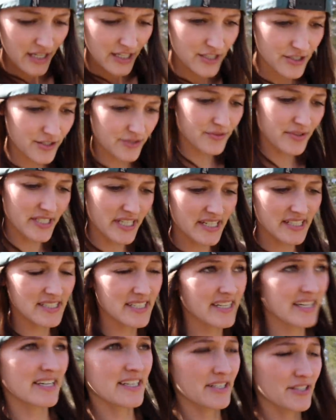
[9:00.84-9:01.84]
So
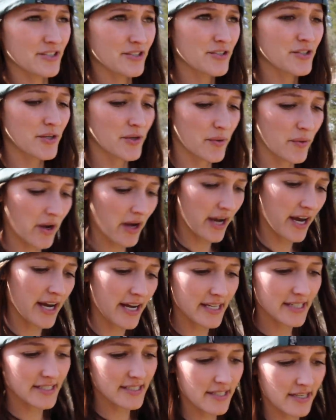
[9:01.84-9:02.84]
since it is too
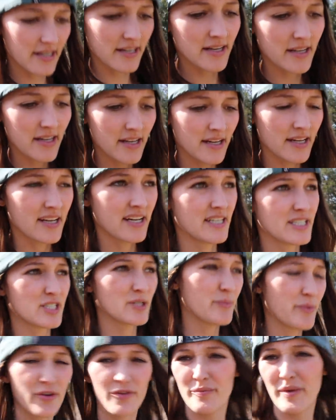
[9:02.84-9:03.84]
hot
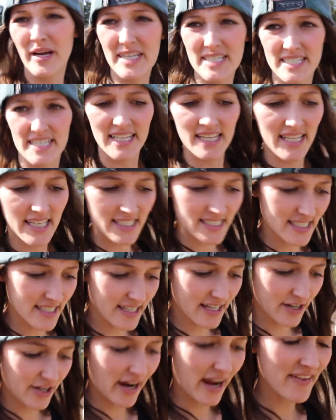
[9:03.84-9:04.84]
to move my seedlings in
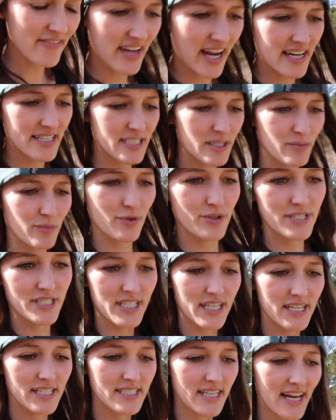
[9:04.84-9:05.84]
there, I've got some more
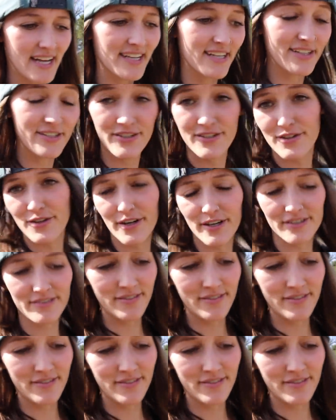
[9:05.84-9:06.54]
seeds I need to start.